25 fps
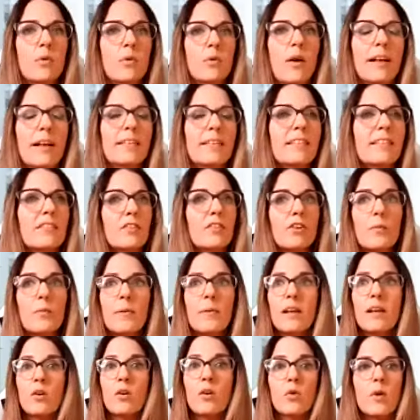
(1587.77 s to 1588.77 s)
and it's gonna
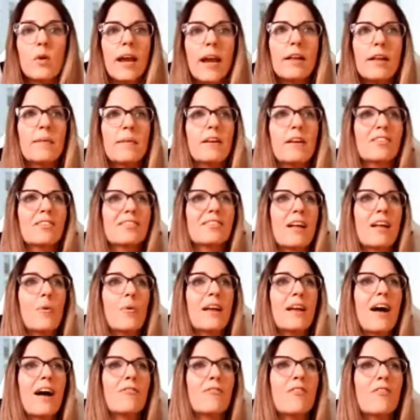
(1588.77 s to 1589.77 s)
be great because now we
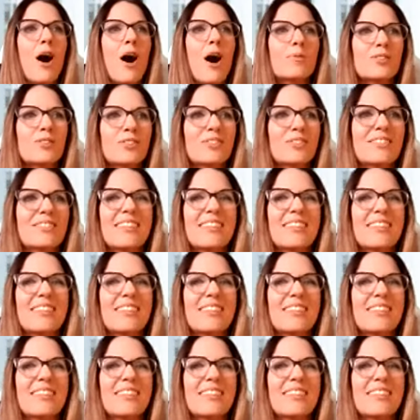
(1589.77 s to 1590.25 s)
have options.